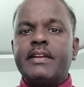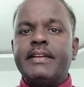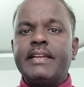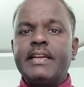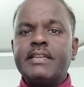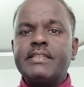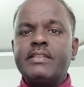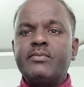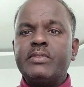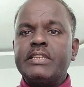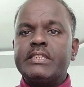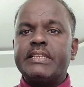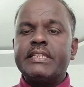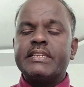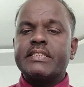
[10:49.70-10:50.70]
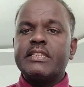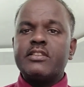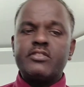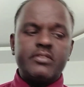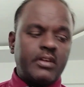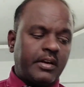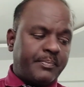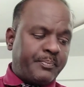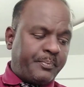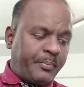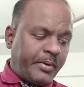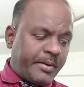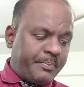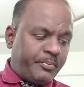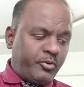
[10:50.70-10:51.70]
Next we discuss a
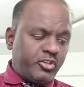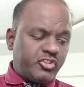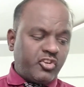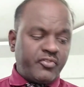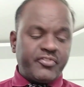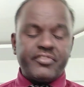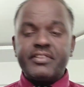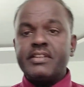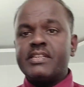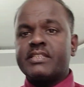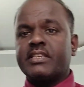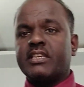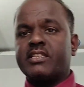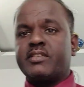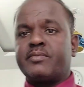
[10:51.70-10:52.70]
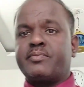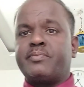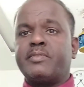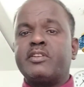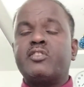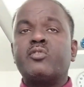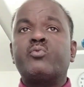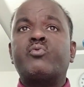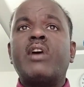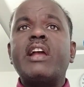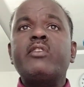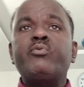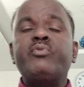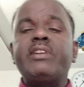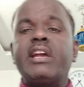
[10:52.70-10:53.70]
purpose of risk assessment. Why
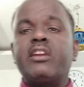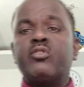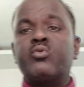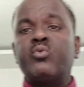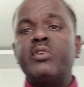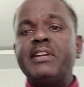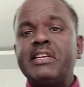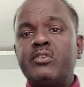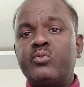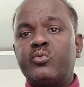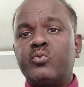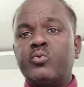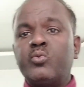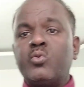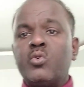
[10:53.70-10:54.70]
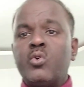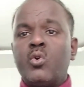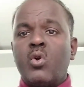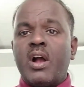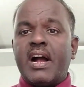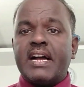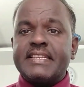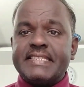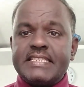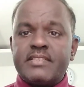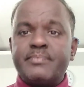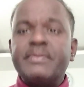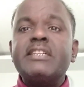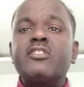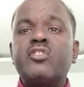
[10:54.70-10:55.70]
we are going to
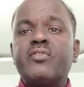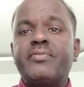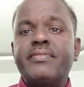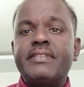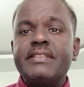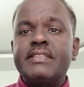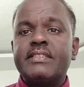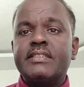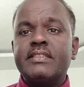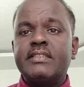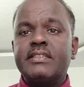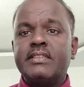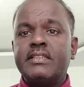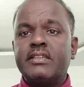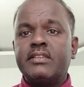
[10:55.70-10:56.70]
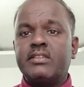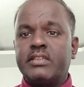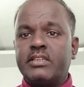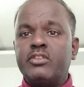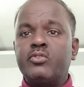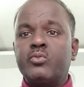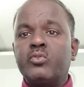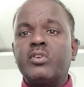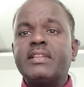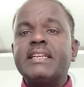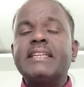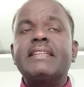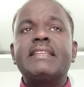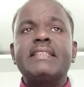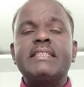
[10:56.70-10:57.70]
assessment of risk? You know
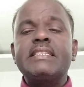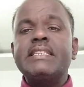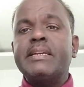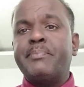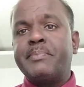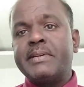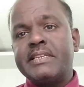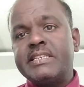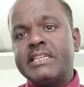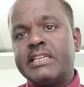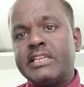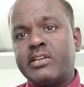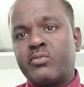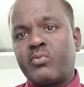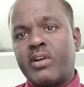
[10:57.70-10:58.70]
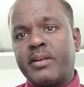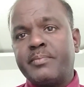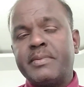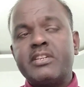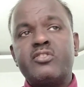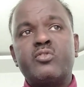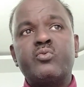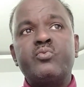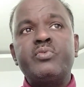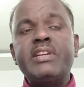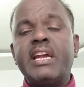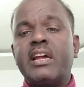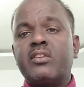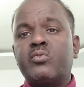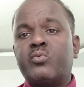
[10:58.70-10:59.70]
that this is a basic requirement. So
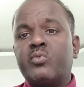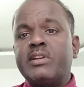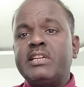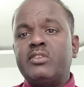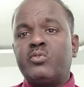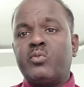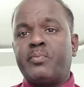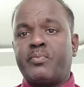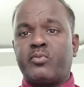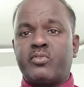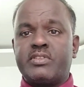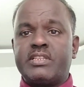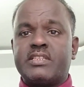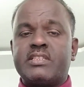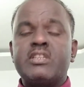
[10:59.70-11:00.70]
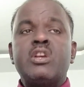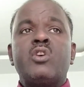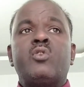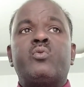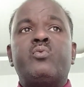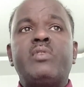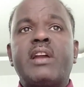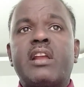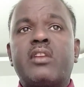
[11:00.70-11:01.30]
we are going to process, we